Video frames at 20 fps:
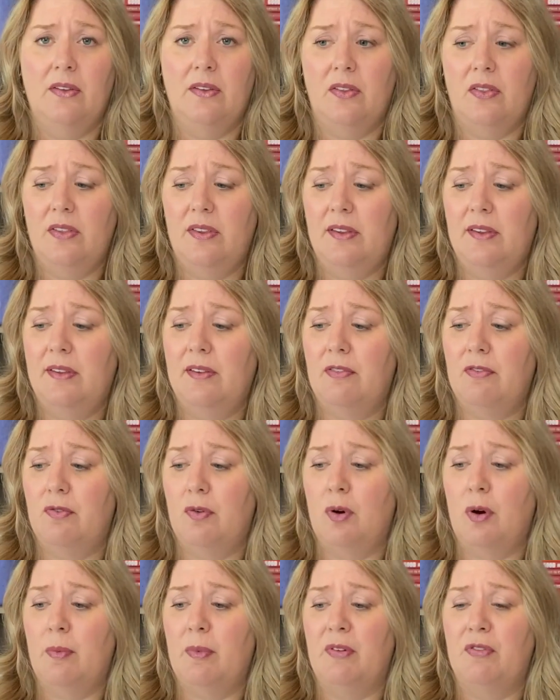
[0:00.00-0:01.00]
So this is a
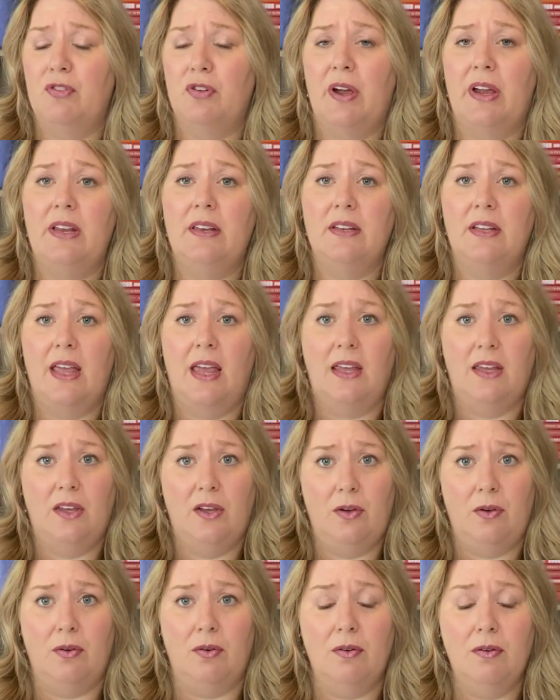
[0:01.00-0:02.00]
form of trying to get
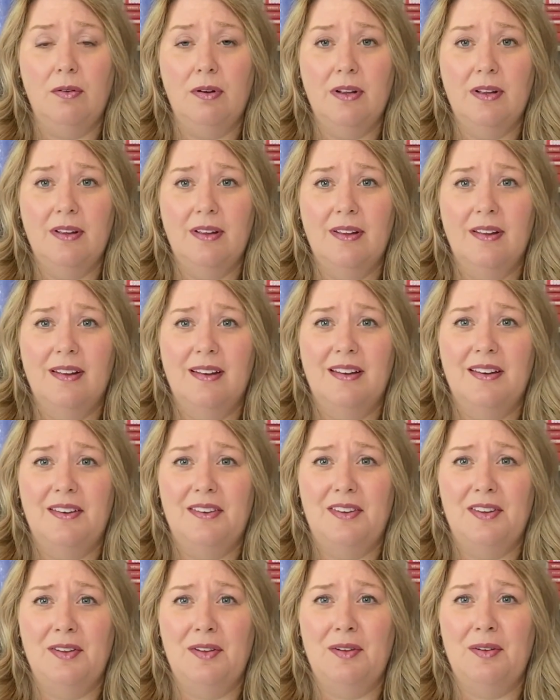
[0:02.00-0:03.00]
you,
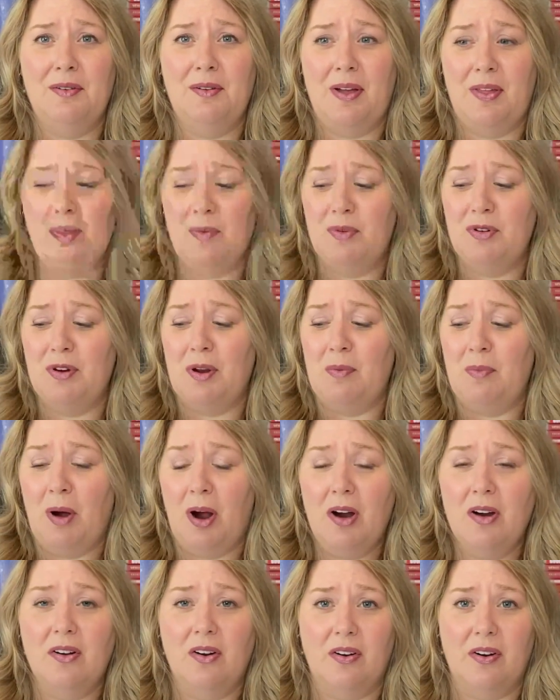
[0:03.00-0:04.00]
to the betrayed
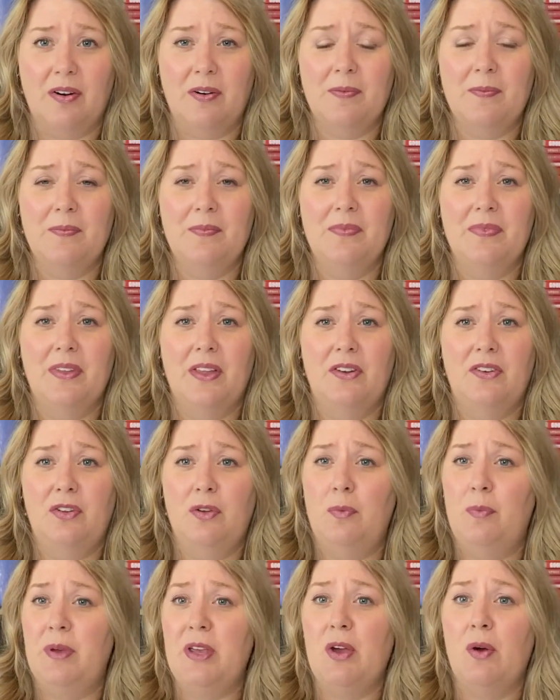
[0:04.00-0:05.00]
partner,
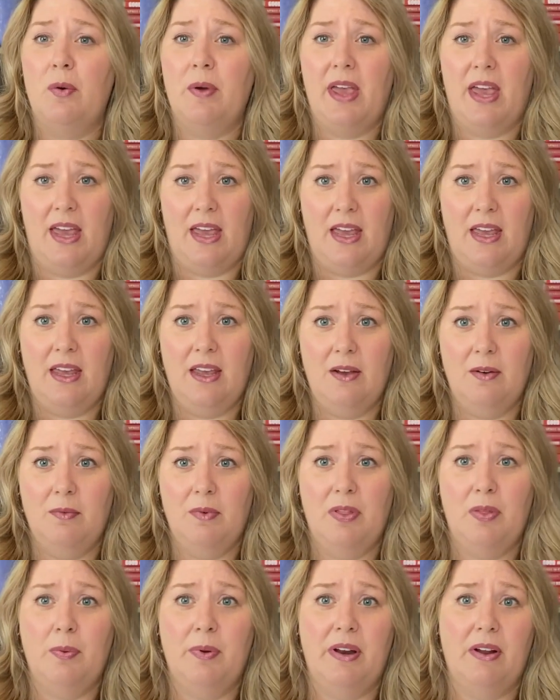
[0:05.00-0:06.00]
to be okay
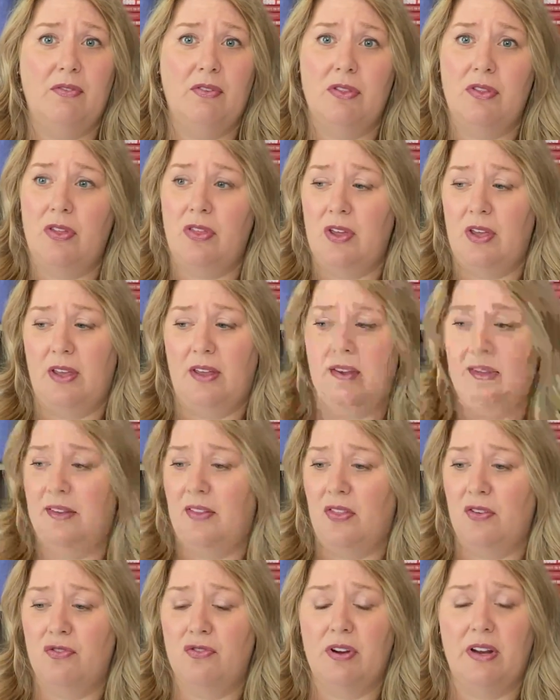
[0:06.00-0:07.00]
with whatever the thing is
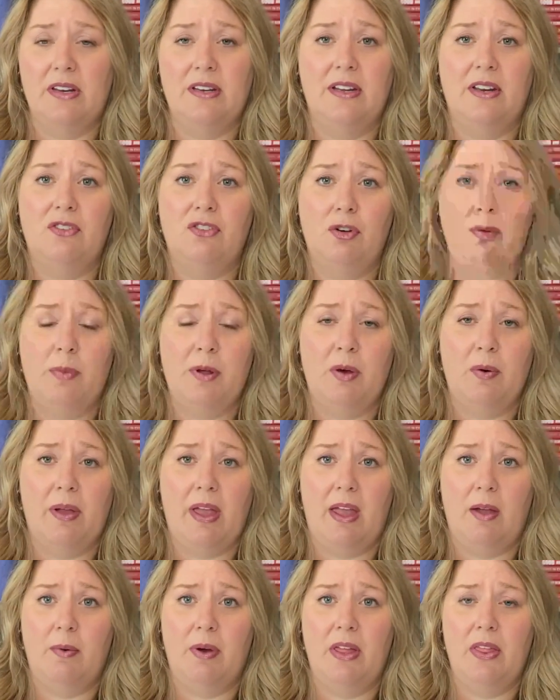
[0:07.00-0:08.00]
that they're trying to get you to be
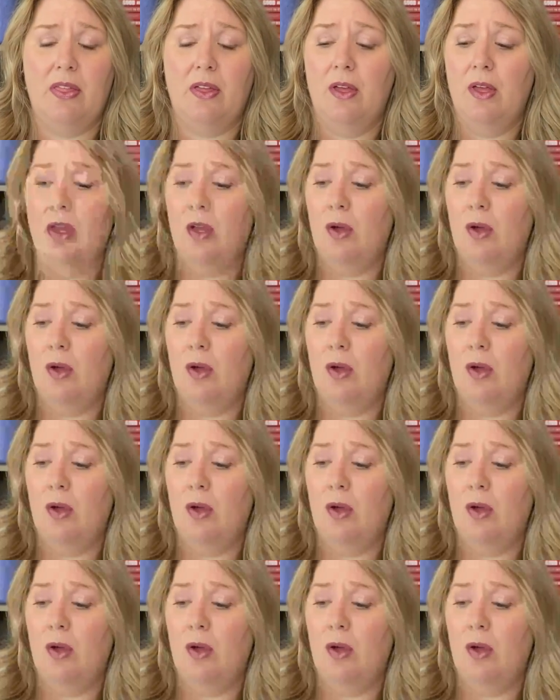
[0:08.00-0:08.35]
okay with.